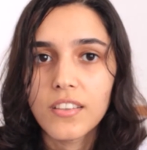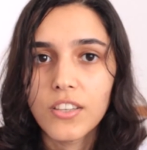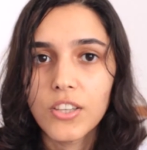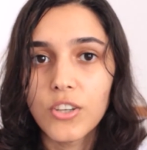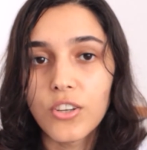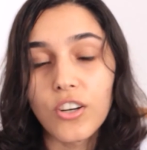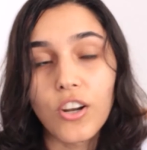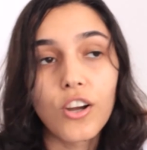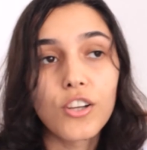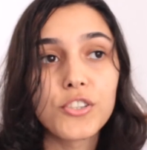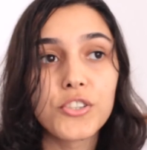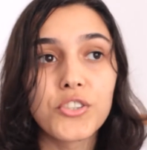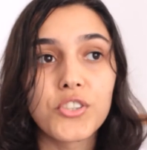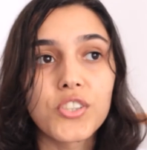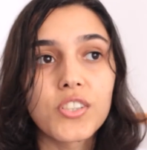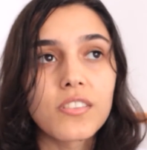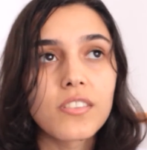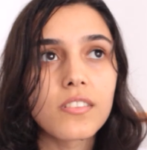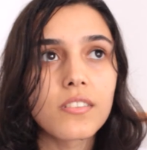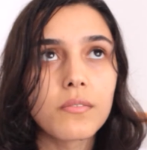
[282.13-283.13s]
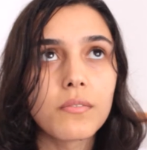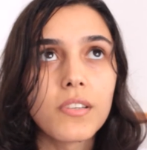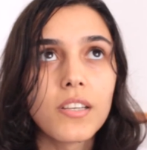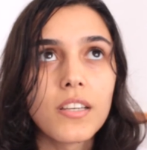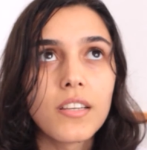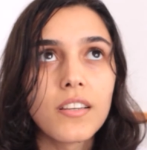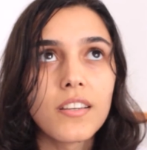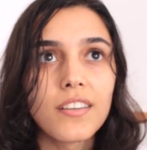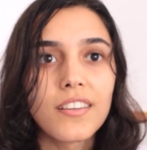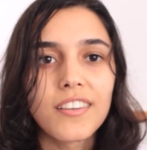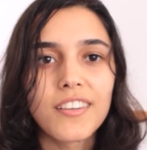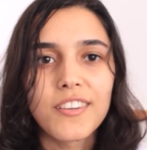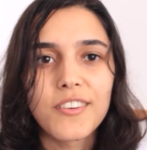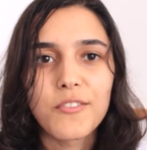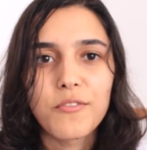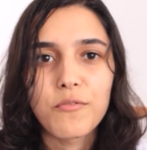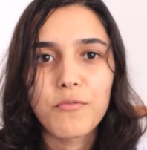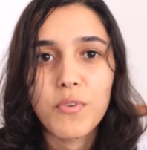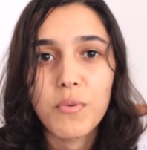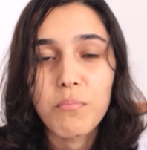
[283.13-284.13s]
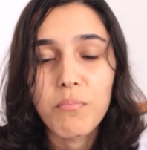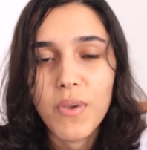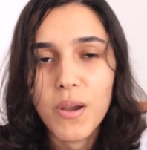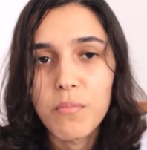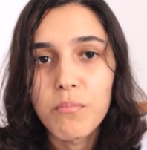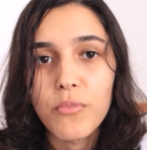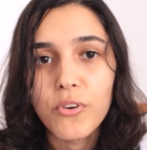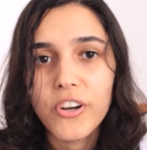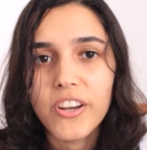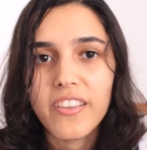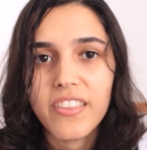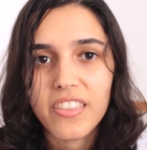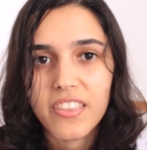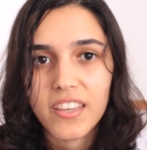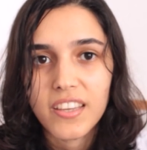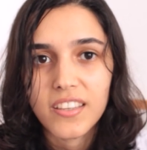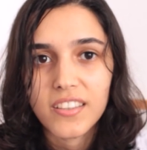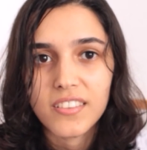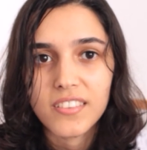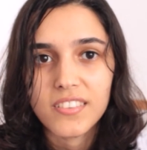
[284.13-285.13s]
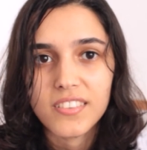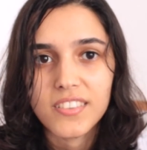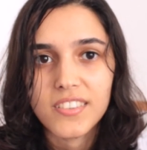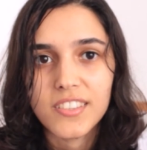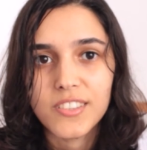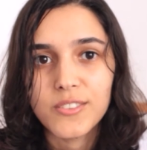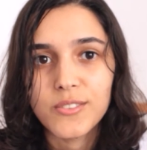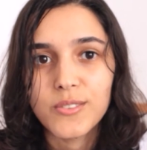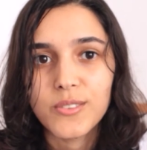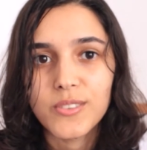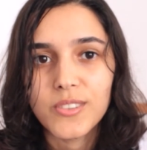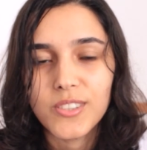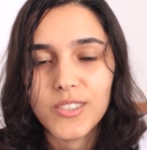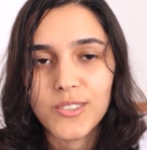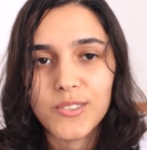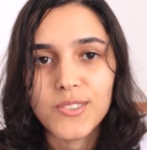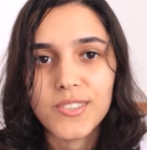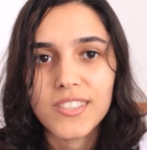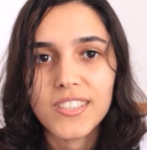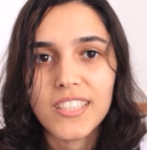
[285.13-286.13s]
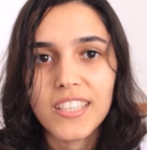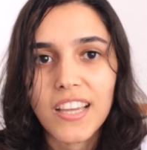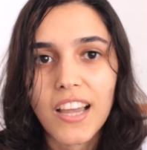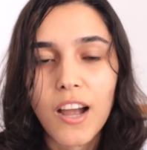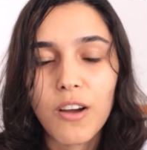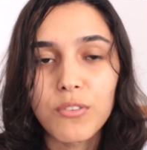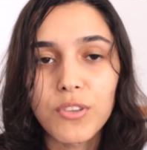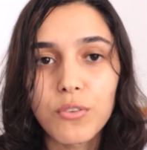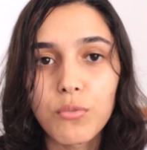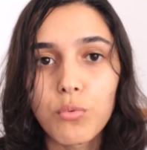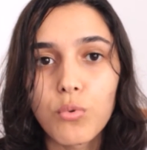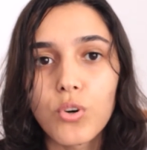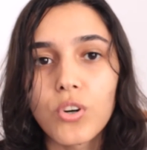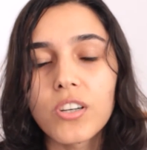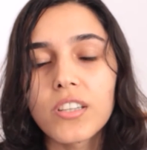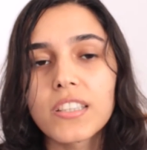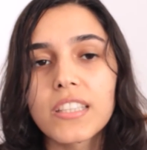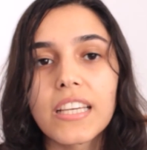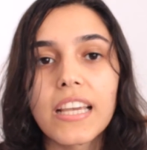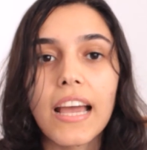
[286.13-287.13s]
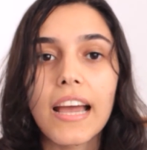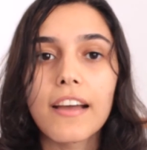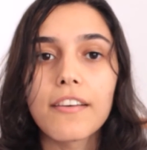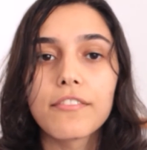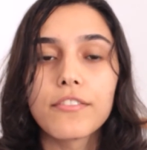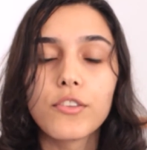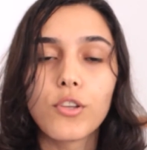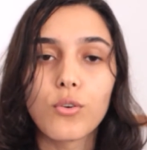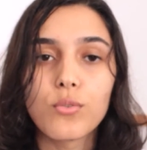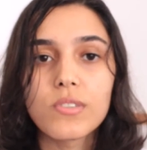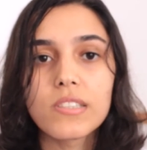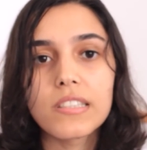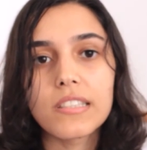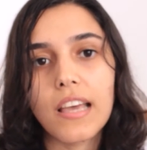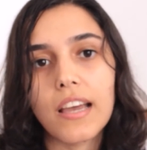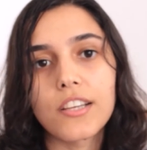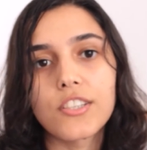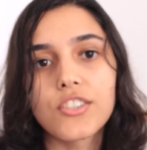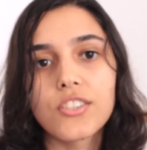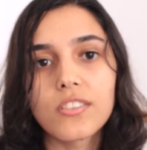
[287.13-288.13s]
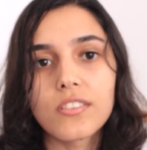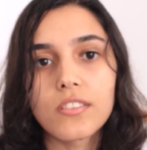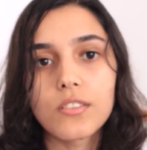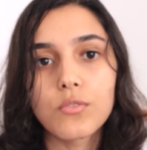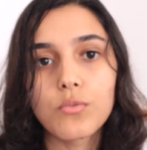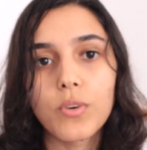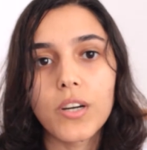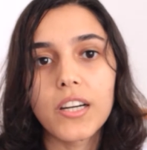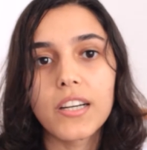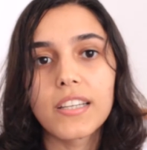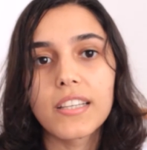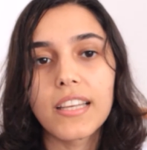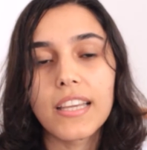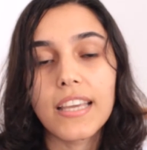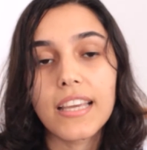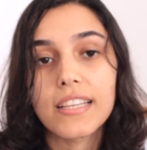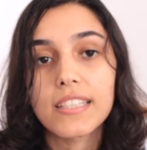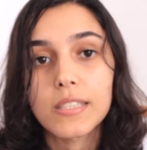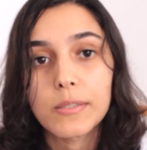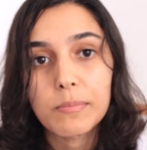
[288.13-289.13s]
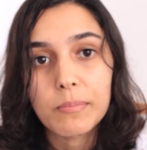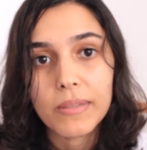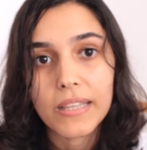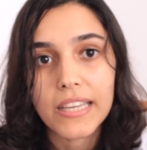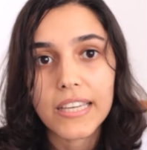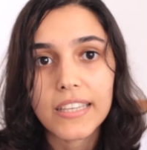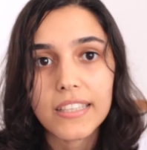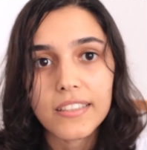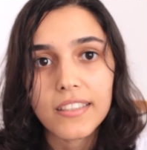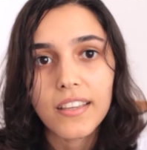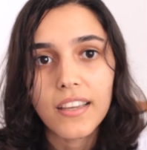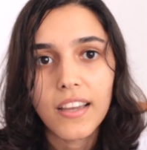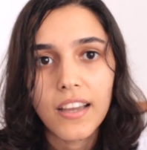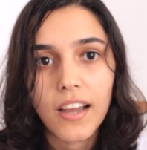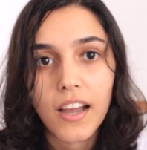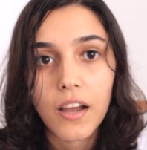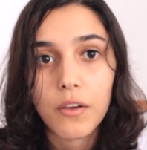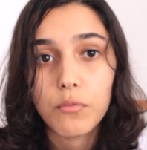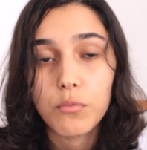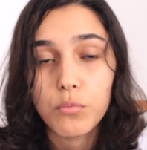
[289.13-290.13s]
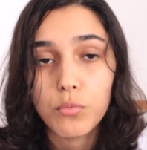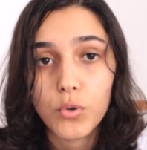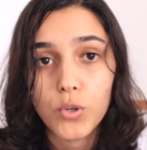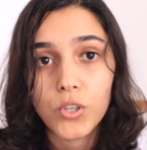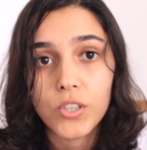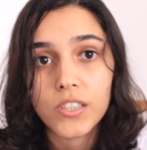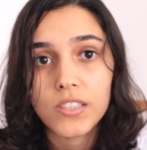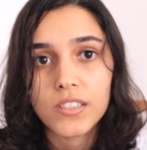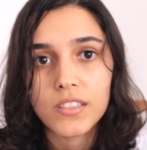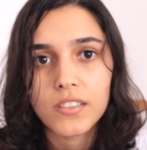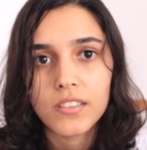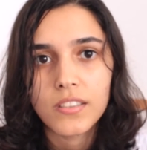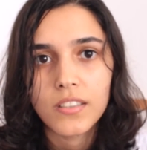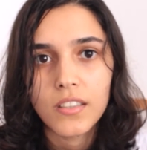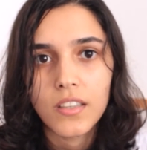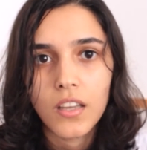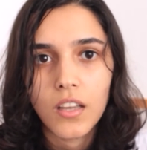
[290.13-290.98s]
You're not just remembering things, you see how they work. They have those sections where they explain how it works.